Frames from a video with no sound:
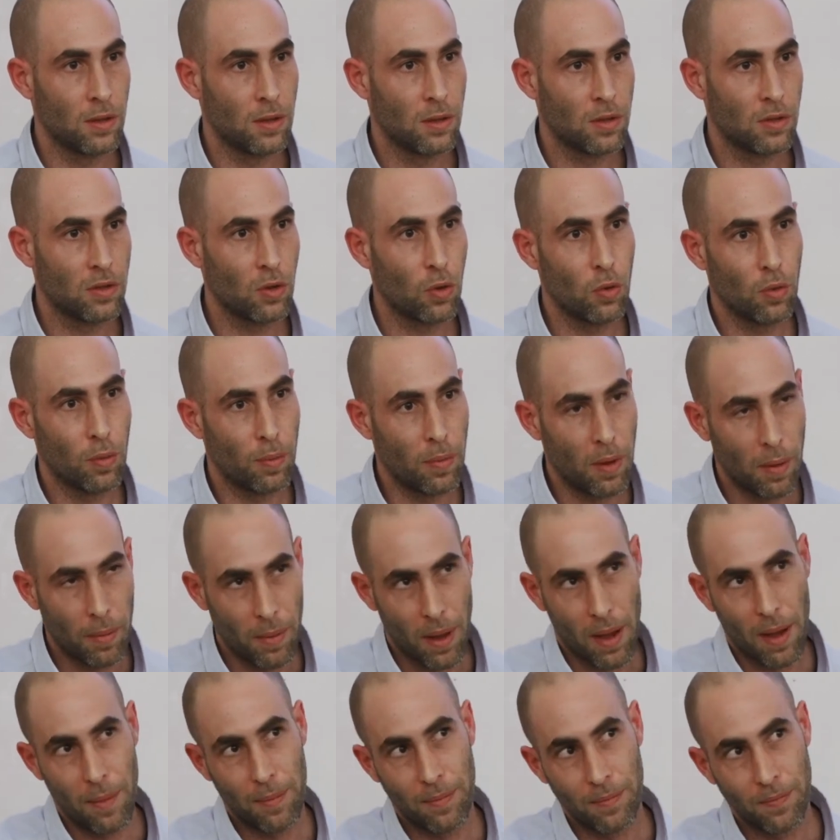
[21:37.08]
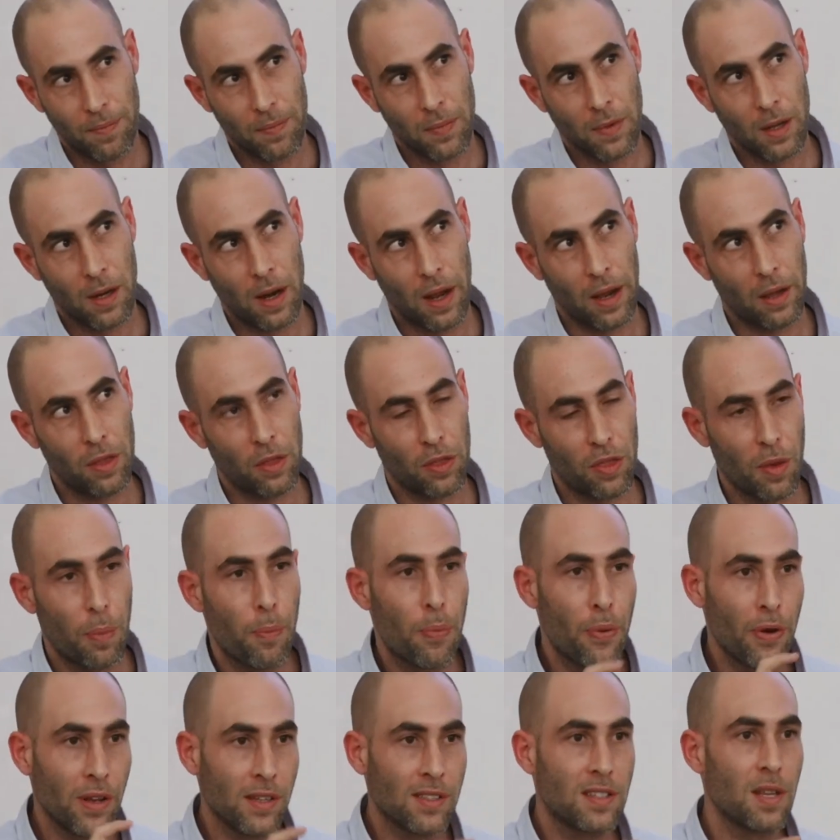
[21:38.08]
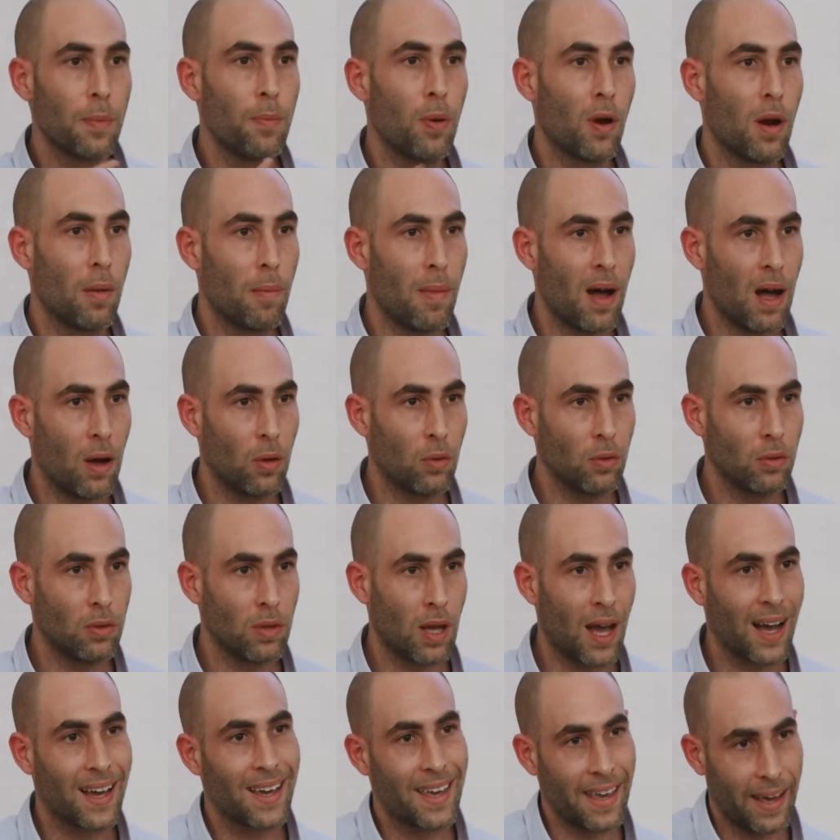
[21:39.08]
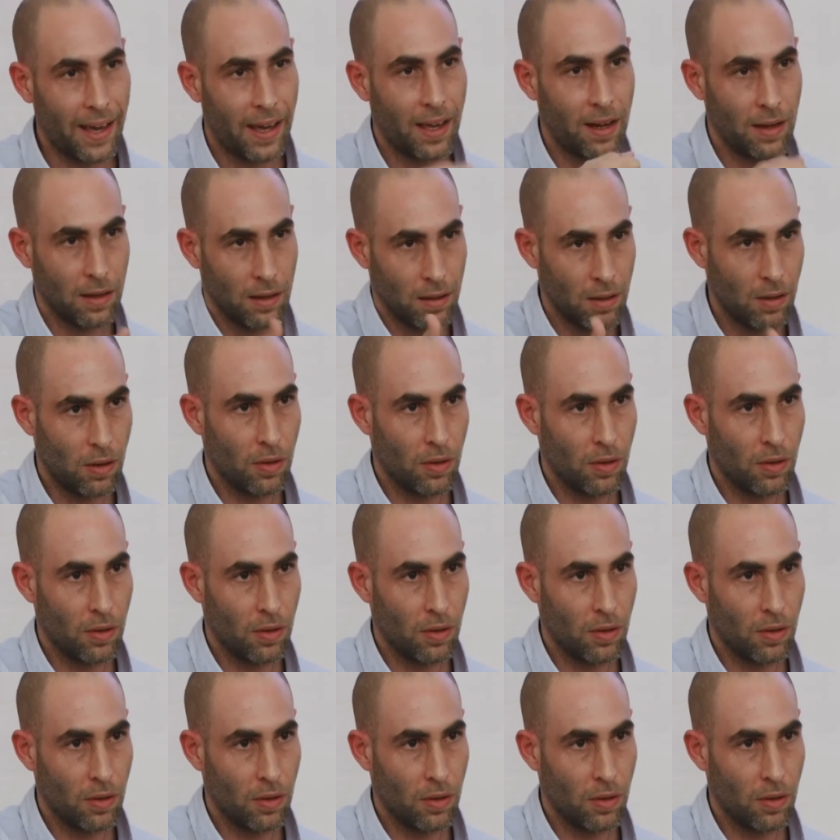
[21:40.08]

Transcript: So the principal amount, hakeren,